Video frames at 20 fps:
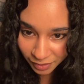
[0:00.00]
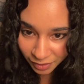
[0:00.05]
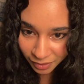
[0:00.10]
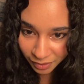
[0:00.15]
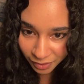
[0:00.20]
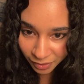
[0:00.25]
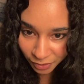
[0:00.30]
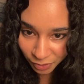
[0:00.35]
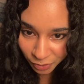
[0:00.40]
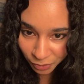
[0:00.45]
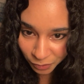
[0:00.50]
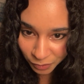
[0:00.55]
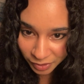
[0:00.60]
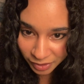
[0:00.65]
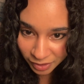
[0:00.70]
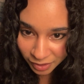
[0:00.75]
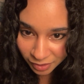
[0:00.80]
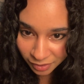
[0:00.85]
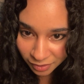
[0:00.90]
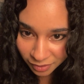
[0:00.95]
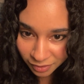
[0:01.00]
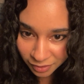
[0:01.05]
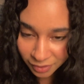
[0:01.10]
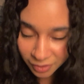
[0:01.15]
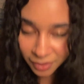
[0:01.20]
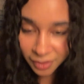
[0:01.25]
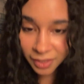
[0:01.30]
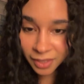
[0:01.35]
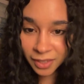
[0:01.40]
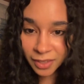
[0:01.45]
Agreed.
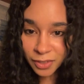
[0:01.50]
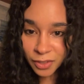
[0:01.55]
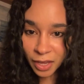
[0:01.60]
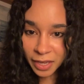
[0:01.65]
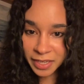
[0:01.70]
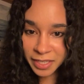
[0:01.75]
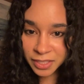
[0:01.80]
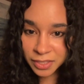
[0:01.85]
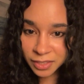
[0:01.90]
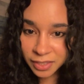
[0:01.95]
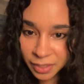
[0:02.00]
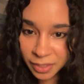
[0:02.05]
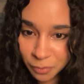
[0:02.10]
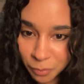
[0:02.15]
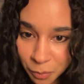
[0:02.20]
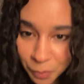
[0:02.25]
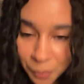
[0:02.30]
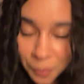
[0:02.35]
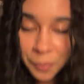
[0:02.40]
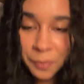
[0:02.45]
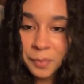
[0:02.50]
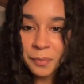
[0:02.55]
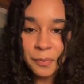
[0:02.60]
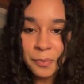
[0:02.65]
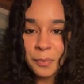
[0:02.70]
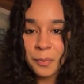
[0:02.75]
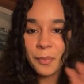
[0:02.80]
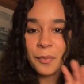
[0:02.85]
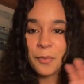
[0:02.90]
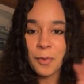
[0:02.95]
I need to, like,
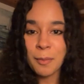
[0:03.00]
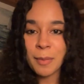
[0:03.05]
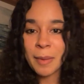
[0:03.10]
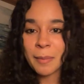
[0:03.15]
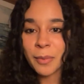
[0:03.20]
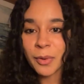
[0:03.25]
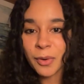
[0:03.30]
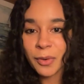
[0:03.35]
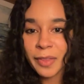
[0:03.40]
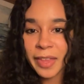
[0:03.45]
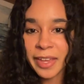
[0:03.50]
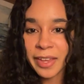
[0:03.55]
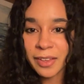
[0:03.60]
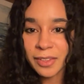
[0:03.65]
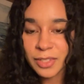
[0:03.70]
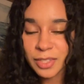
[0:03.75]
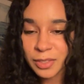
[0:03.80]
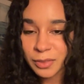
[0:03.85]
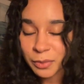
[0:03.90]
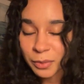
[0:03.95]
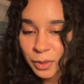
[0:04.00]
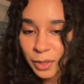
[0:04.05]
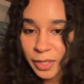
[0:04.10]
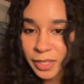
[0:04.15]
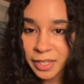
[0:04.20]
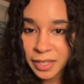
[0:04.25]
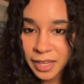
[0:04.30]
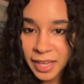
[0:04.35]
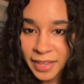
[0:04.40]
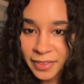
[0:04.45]
remember, like, to
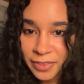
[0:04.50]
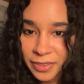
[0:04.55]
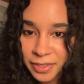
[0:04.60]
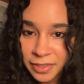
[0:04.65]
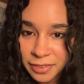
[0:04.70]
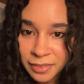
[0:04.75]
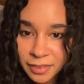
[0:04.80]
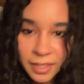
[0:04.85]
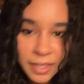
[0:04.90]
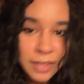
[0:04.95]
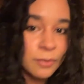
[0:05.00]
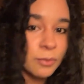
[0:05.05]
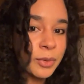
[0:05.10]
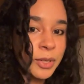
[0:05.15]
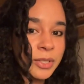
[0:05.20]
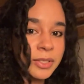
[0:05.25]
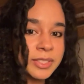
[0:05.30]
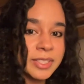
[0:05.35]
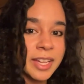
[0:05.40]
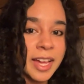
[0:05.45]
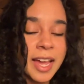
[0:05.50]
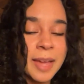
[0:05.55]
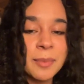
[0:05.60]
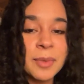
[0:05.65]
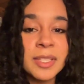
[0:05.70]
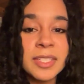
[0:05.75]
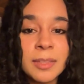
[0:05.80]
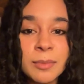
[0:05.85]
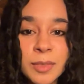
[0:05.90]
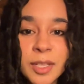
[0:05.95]
look at in real time,
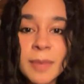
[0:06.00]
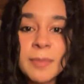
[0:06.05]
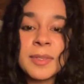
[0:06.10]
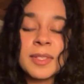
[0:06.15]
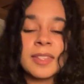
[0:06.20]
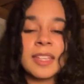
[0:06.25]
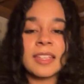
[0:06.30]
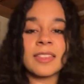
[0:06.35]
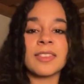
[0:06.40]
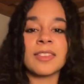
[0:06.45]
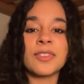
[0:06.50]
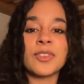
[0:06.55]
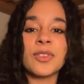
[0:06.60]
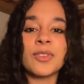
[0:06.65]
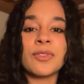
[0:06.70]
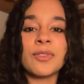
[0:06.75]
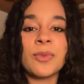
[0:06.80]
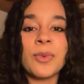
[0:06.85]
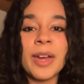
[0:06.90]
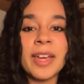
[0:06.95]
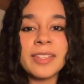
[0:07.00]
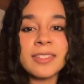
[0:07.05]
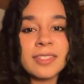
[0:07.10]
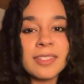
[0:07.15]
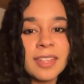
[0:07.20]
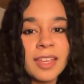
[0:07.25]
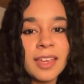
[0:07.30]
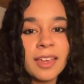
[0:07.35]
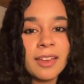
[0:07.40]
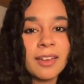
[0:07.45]
because sometimes, like, you guys,
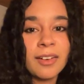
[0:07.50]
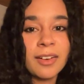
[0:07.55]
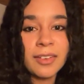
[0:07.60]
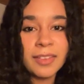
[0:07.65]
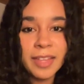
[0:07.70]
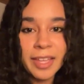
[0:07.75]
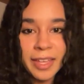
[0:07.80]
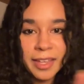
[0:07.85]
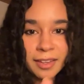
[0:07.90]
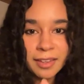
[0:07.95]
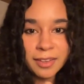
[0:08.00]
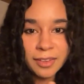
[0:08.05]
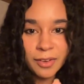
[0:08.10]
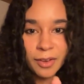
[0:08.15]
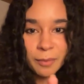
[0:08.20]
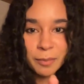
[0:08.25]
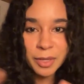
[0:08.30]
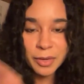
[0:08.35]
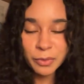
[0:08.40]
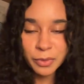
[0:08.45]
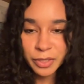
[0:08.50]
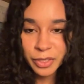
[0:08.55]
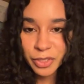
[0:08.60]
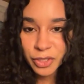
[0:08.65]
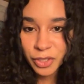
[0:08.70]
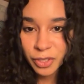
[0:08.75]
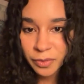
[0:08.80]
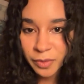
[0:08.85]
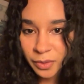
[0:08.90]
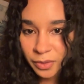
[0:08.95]
like, are like, you know, I'm not really
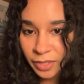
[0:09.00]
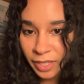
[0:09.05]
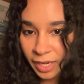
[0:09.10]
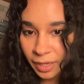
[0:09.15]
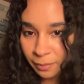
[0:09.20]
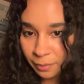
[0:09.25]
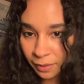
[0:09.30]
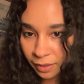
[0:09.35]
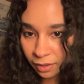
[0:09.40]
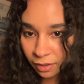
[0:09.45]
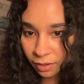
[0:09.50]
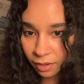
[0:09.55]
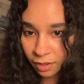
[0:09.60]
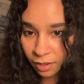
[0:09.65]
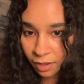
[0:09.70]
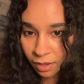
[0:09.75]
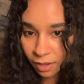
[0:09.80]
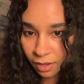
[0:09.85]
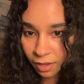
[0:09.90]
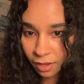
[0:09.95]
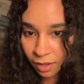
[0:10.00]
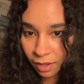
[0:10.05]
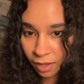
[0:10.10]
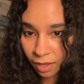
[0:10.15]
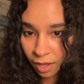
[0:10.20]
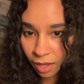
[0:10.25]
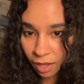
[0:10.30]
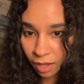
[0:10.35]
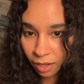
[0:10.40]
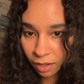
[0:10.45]
sure if you're typing.
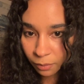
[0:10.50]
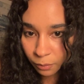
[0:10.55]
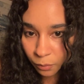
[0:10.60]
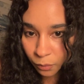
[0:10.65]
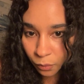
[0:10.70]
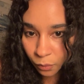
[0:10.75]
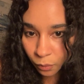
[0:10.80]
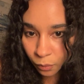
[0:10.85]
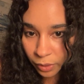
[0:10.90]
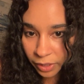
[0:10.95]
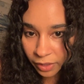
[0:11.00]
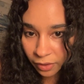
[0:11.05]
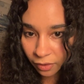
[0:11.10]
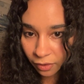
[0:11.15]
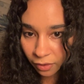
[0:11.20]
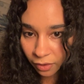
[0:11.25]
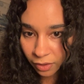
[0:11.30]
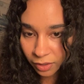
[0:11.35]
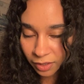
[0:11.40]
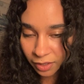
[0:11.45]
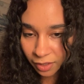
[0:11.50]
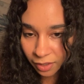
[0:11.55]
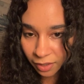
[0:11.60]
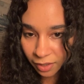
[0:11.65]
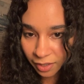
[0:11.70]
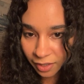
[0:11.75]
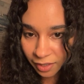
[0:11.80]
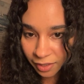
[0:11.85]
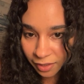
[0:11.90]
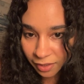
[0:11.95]
We all
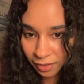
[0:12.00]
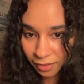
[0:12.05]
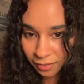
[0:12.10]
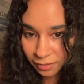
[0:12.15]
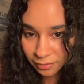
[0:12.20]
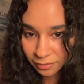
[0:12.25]
are.